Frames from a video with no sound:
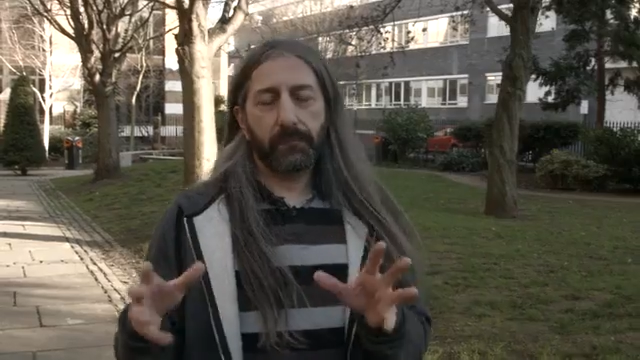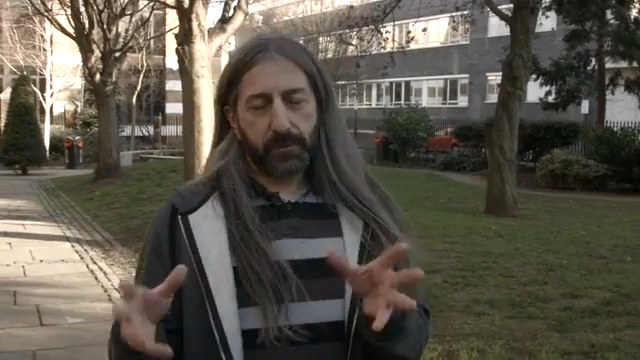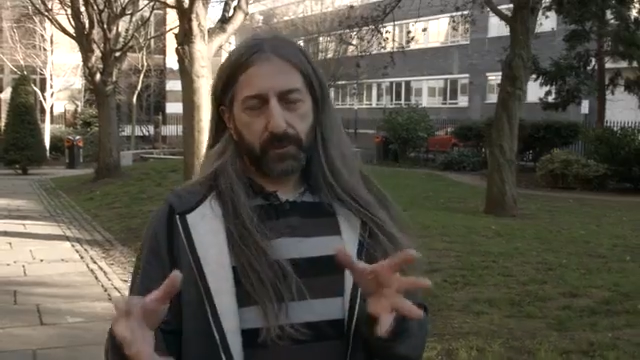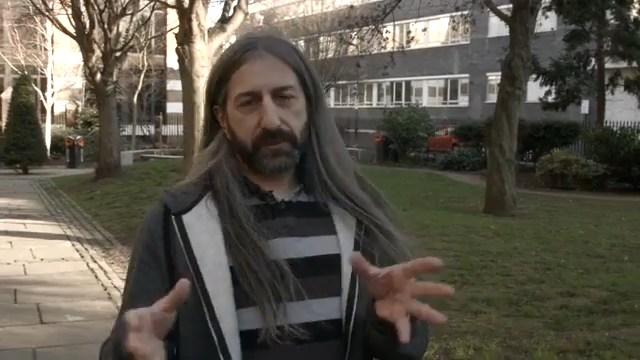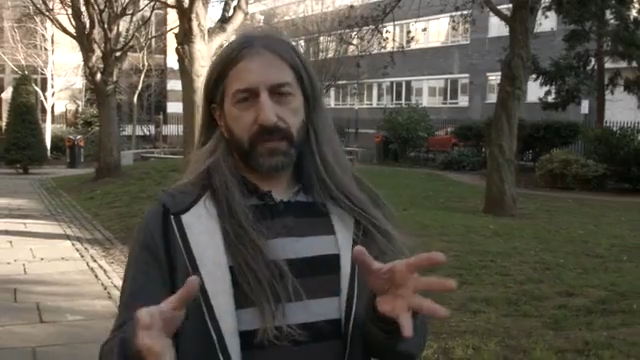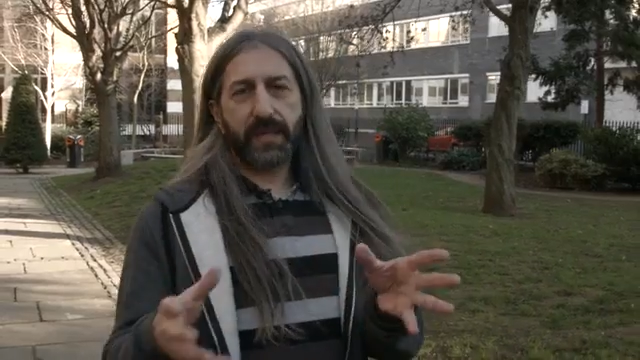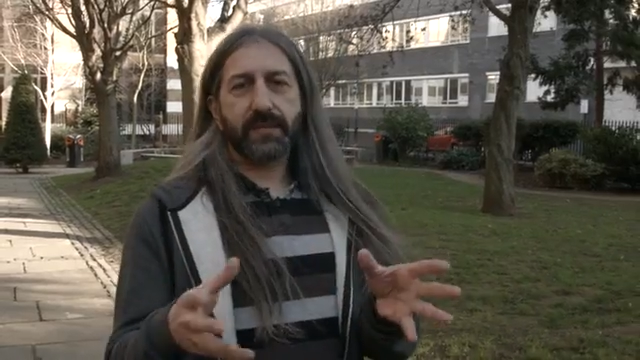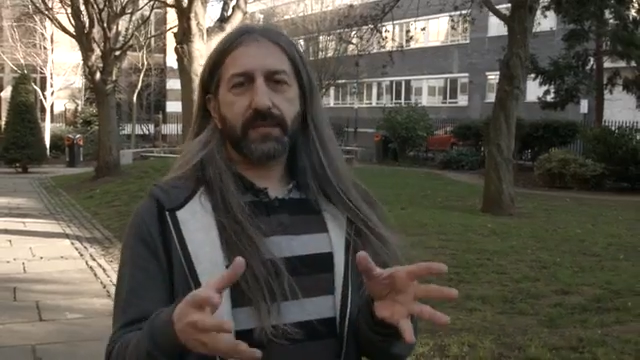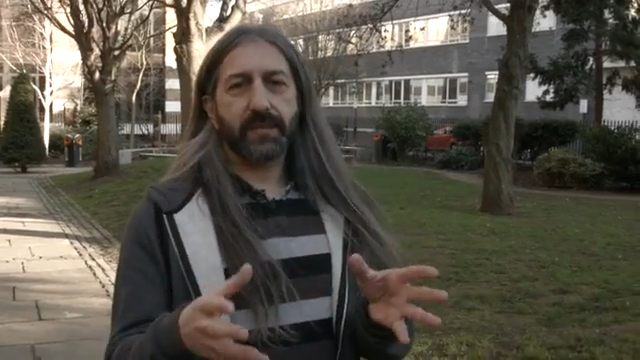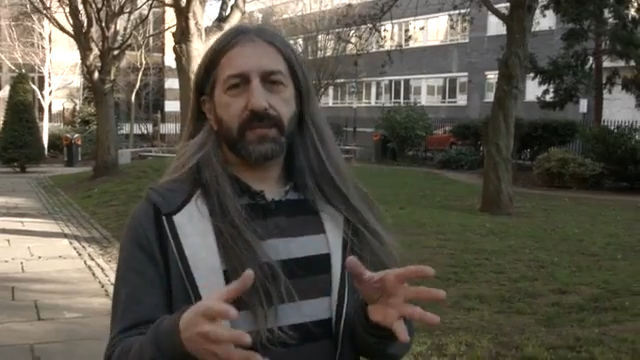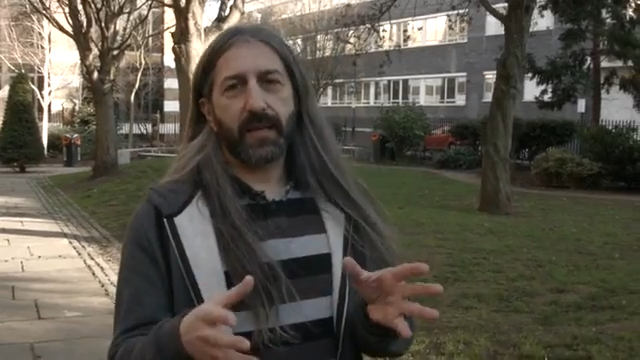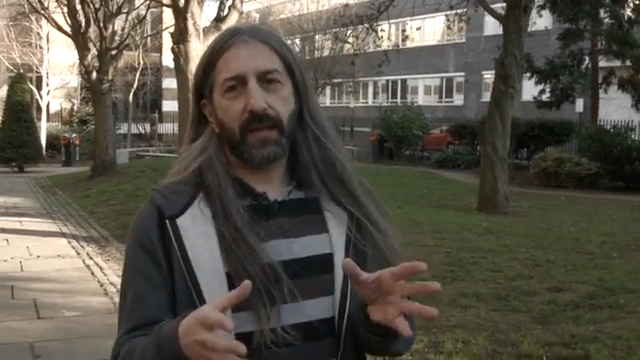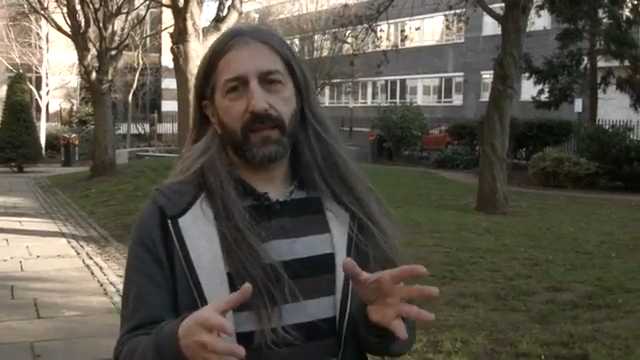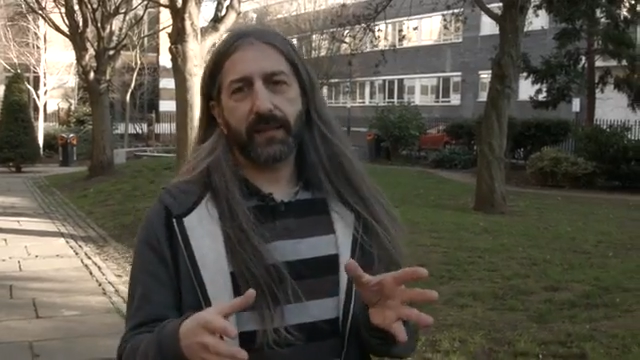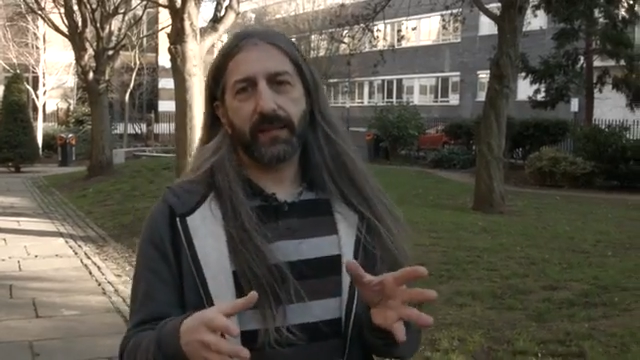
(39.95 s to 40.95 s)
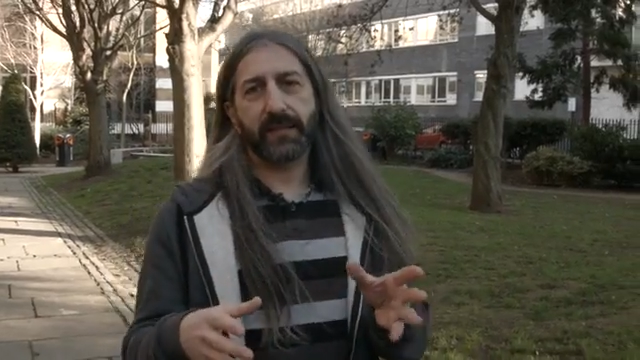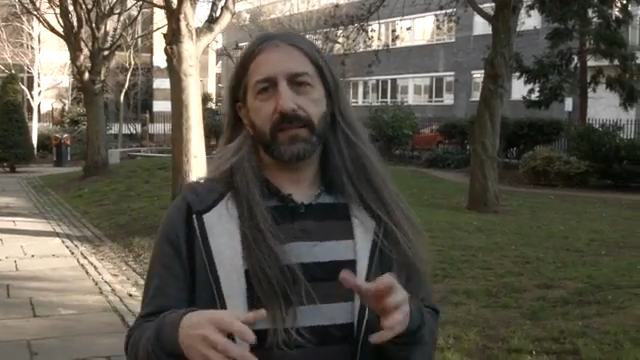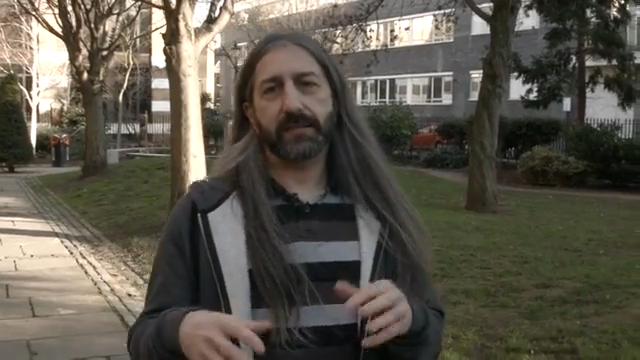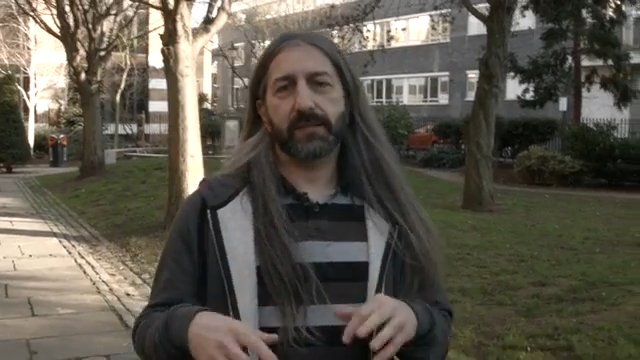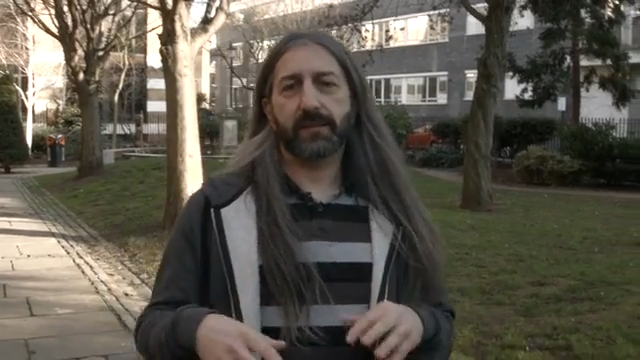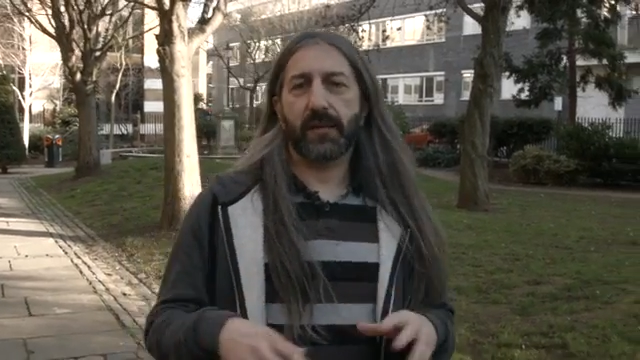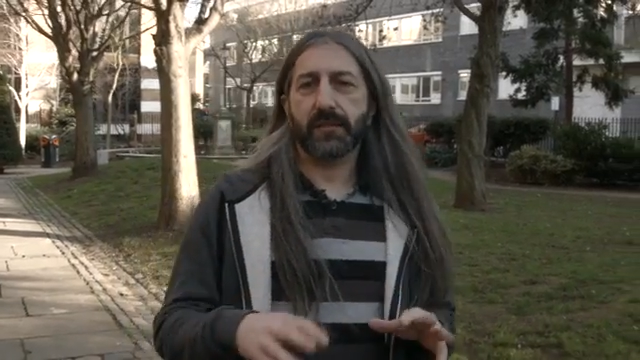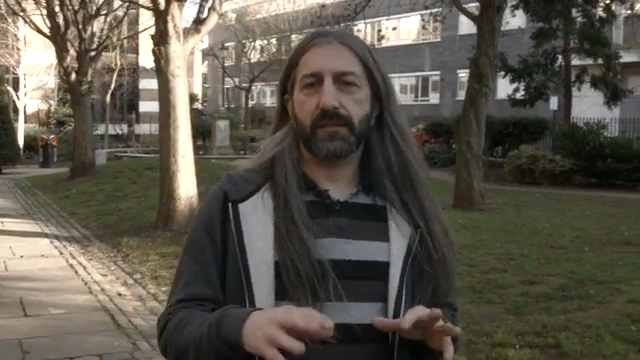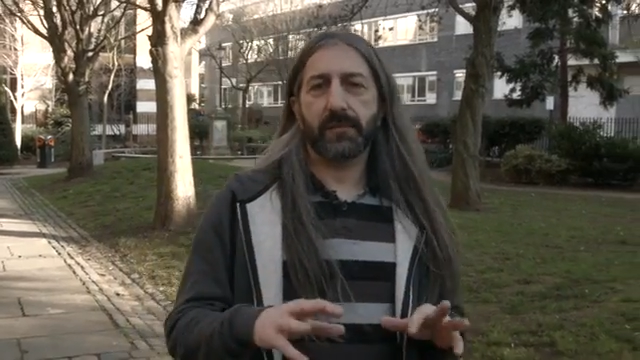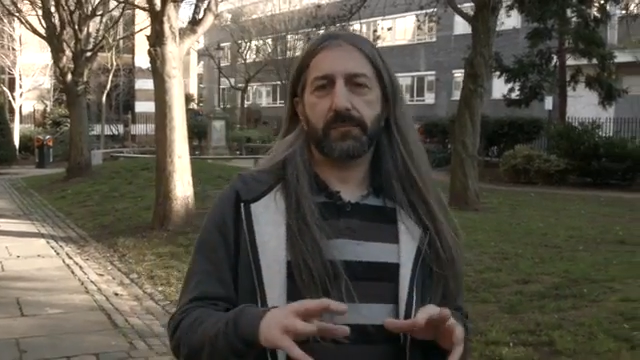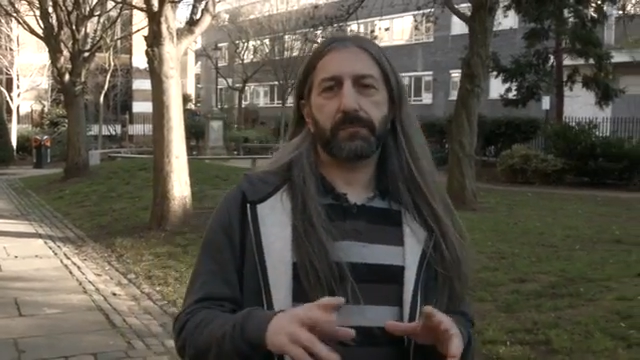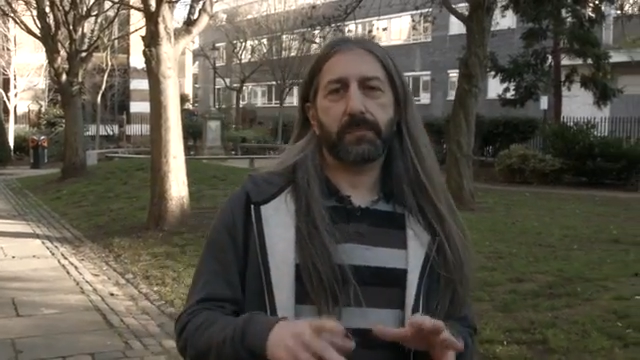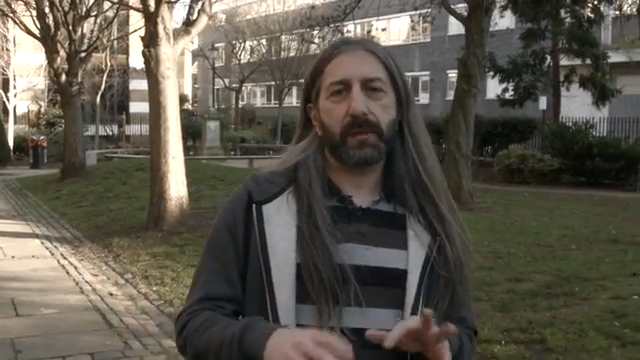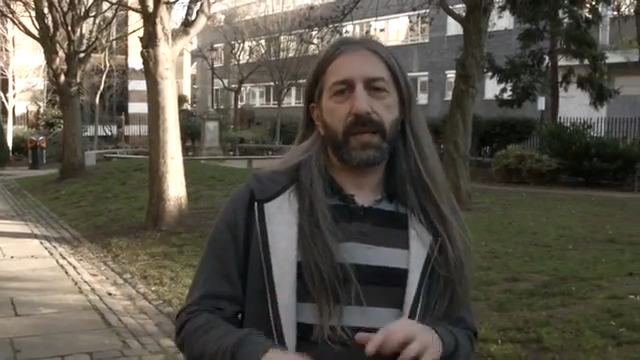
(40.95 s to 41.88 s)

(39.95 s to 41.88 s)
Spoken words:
Plugged it into the telly, started